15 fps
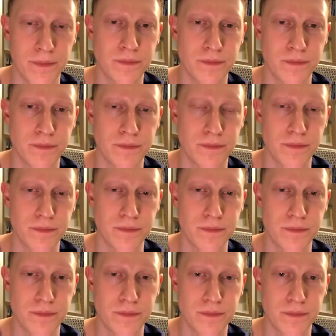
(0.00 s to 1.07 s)

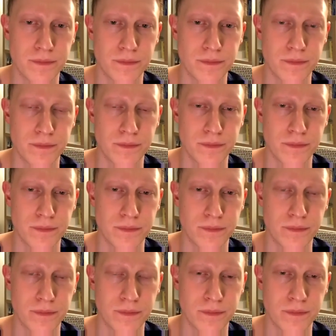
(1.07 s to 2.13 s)

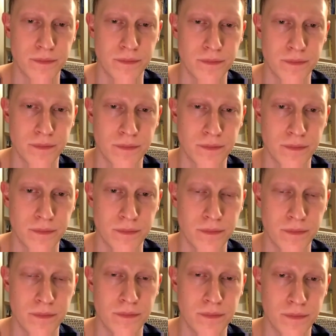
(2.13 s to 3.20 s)

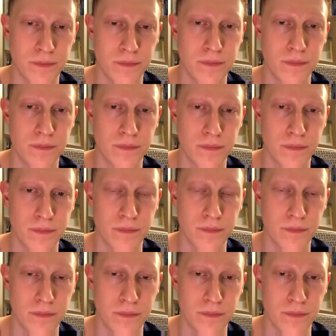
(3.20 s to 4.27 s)

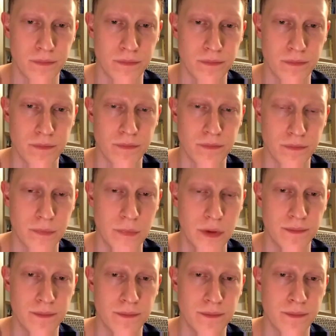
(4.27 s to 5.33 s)

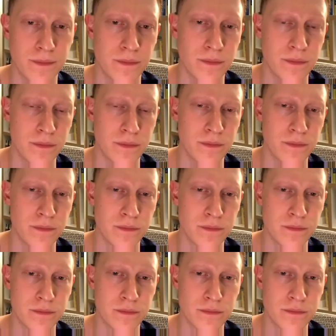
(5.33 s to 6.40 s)

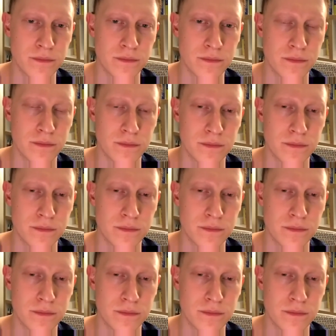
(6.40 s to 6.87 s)
This person isn't speaking.